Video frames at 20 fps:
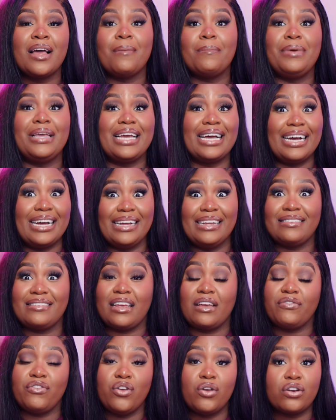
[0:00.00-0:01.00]
because
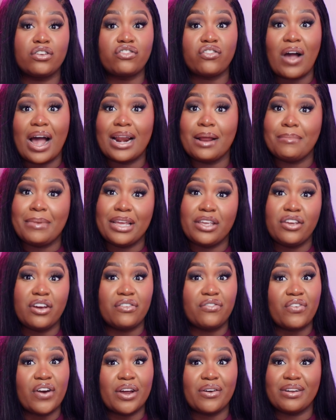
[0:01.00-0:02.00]
if you're trying to make your
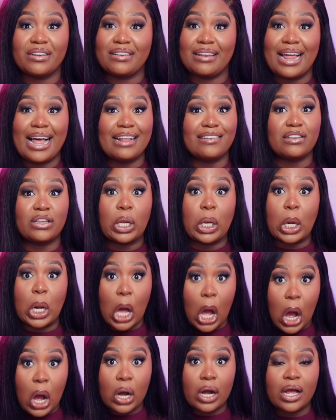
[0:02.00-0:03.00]
fragrance last
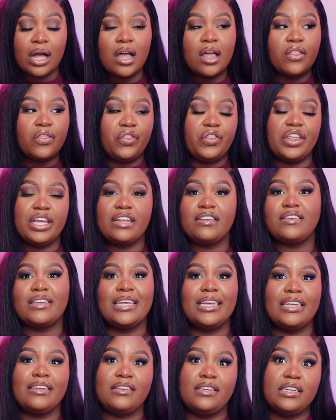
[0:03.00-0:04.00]
long, this
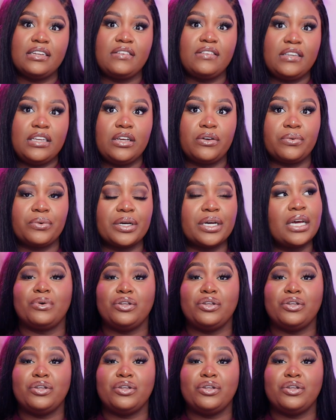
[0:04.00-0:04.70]
is the secret.